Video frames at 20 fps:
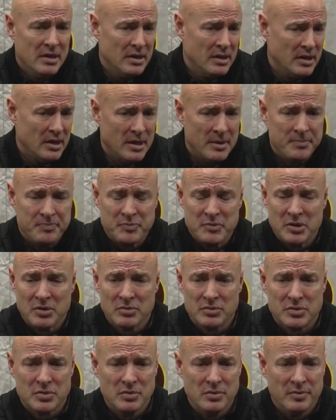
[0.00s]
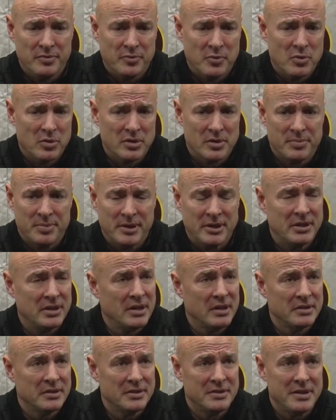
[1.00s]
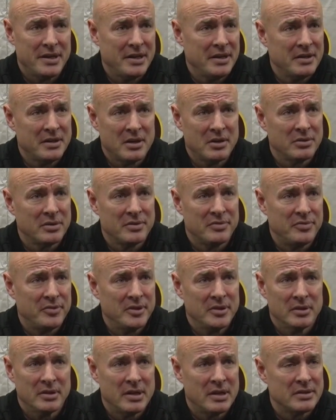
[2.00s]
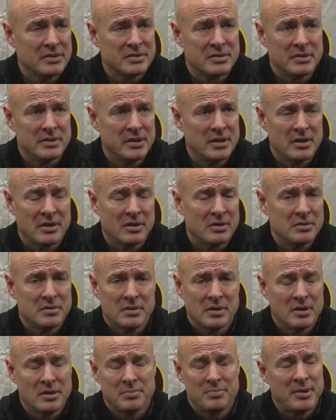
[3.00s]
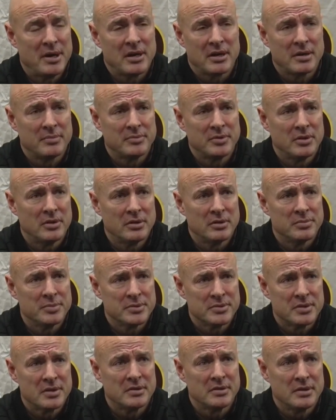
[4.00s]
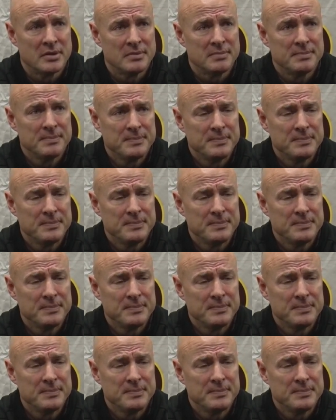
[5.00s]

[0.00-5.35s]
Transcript: you know, 2 to 4, depending on the day and how they feel, honestly, that aren't back up to 100% yet.